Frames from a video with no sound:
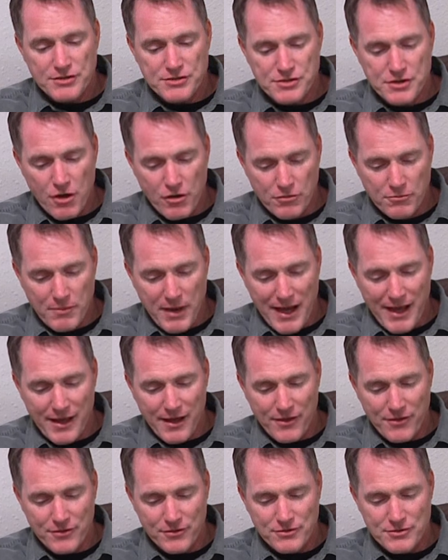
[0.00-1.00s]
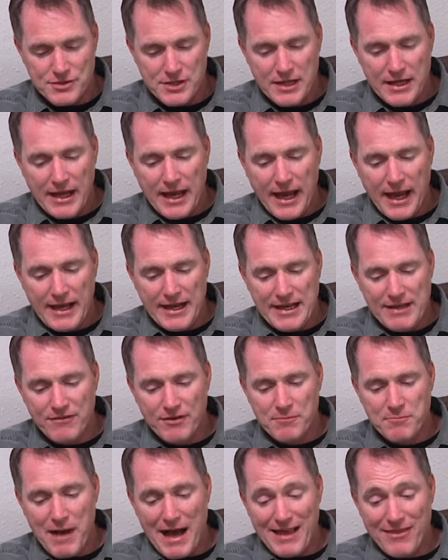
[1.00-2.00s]
is known by others and
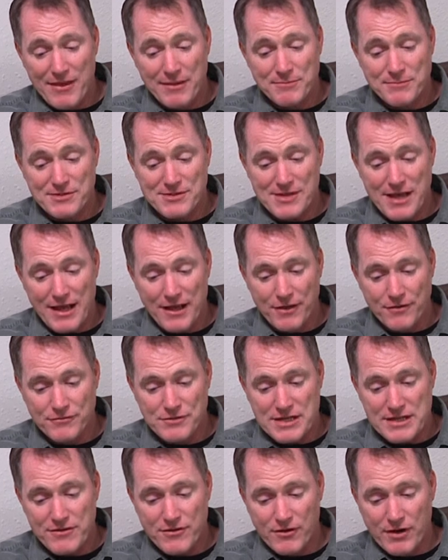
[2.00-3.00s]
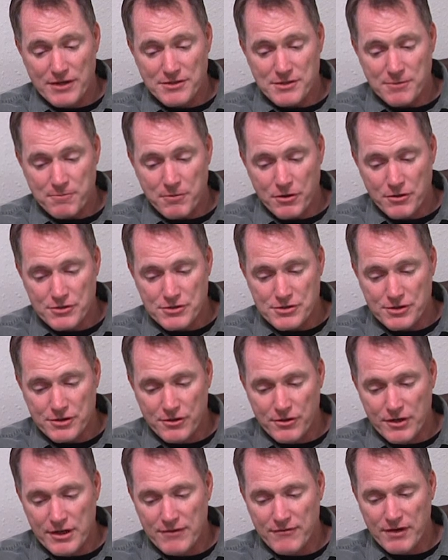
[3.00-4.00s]
even by themselves, either as a person
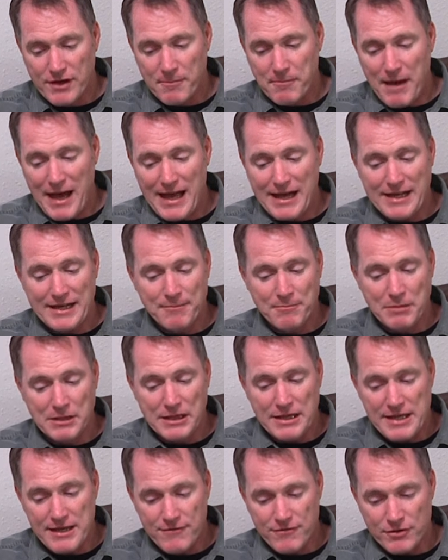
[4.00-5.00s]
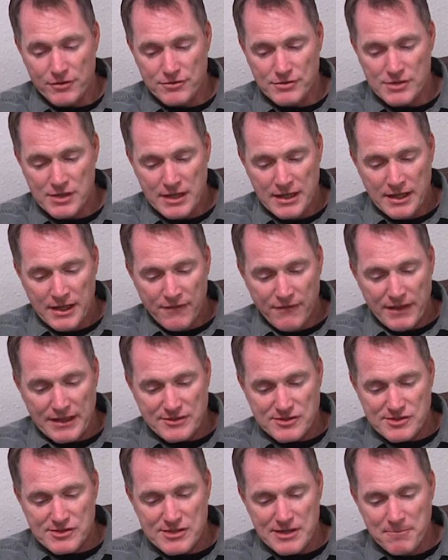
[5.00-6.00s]
or even a body of believers,
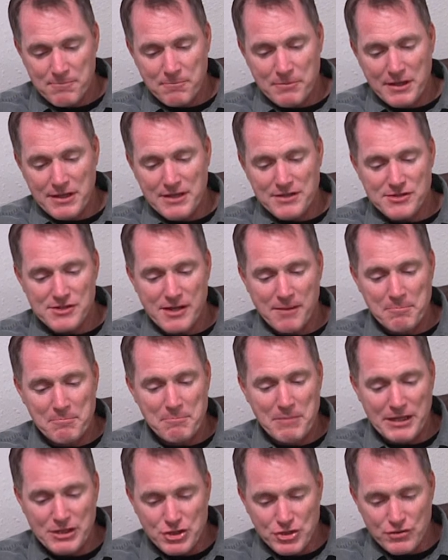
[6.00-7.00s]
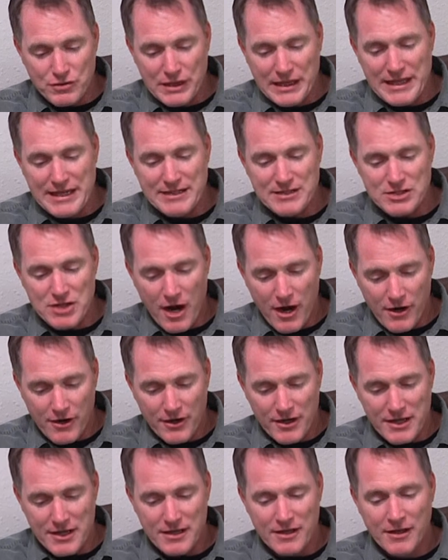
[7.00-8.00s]
that simply is habitually
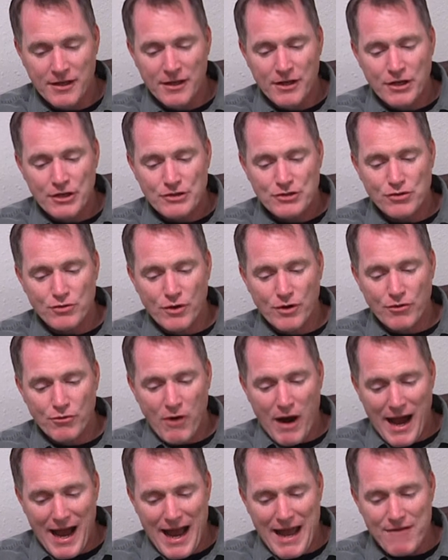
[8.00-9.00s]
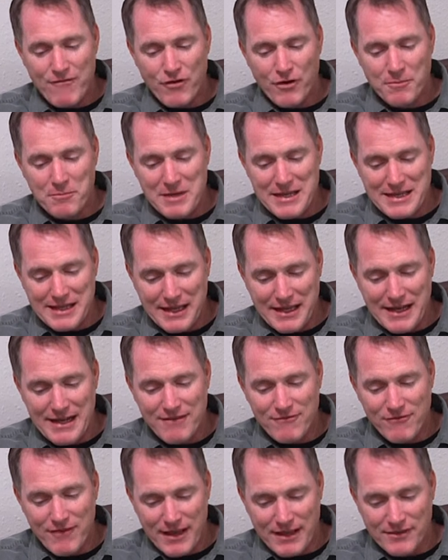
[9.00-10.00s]
tardy to arrive or begin
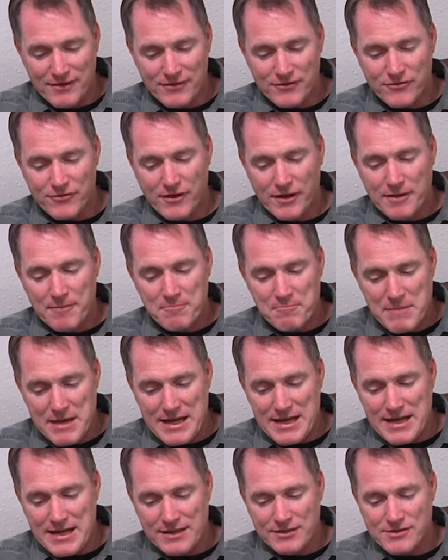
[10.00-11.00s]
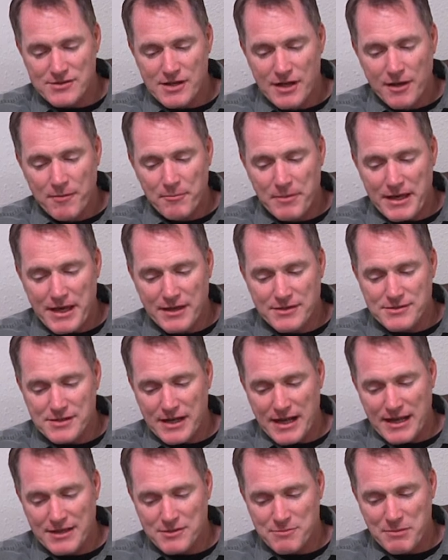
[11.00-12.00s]
events, meetings, because
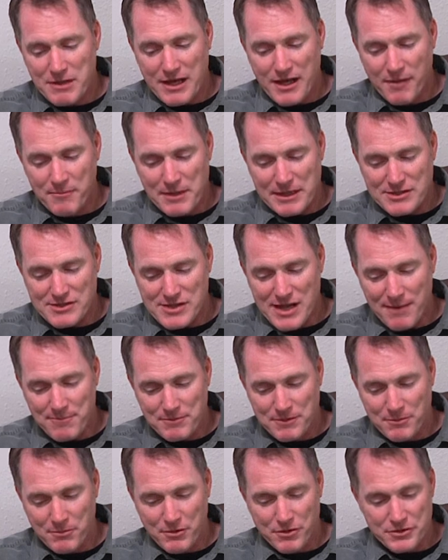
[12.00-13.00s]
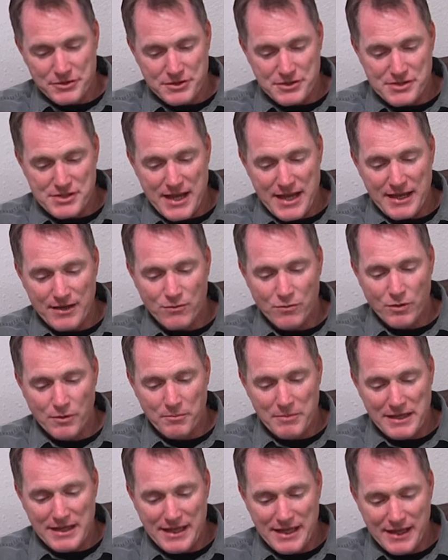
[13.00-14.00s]
it has become acceptable to say it will
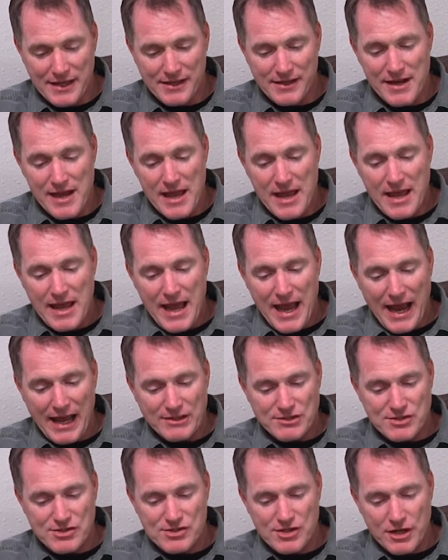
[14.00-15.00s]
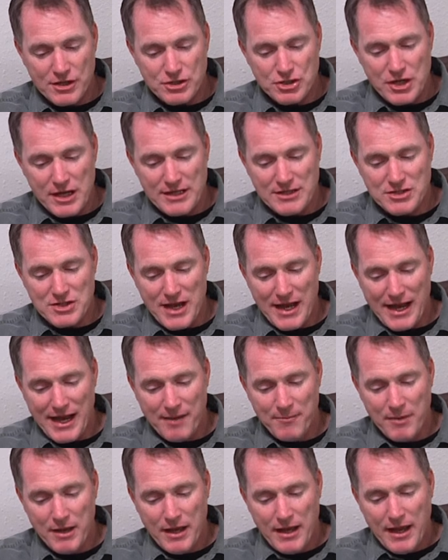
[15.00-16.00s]
begin at such a
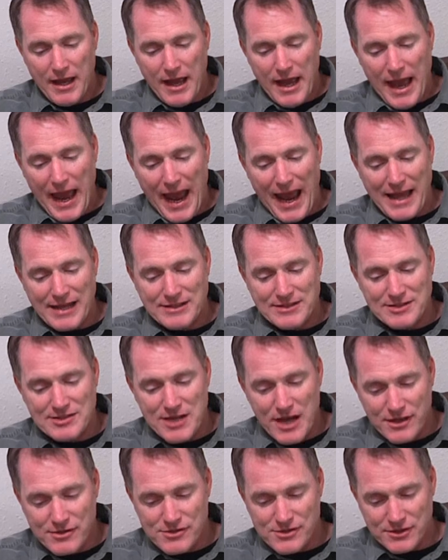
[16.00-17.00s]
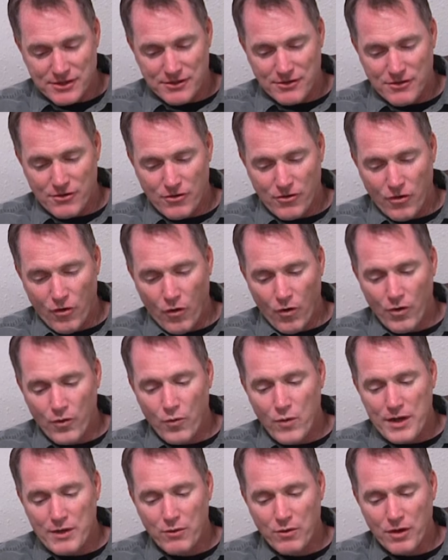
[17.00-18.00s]
time and doesn't or
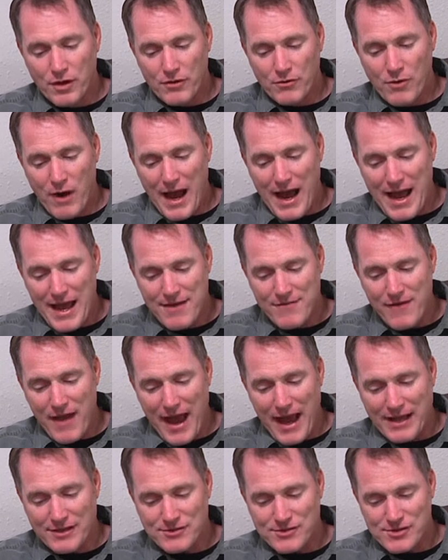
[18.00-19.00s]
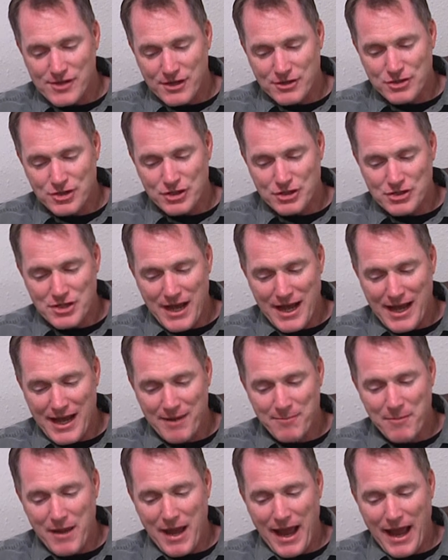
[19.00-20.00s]
we will arrive at such a
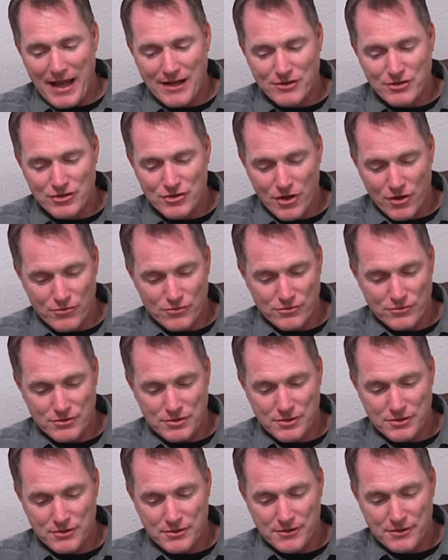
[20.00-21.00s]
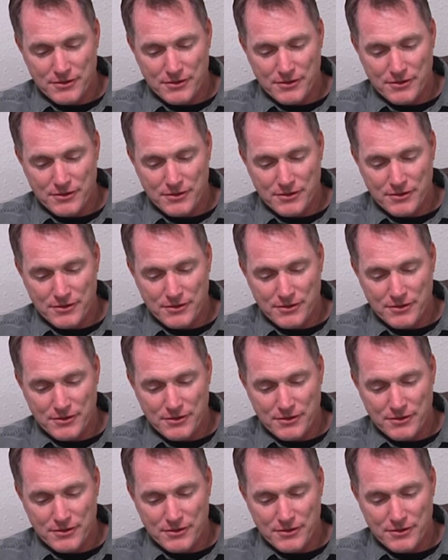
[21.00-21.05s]
time and don't.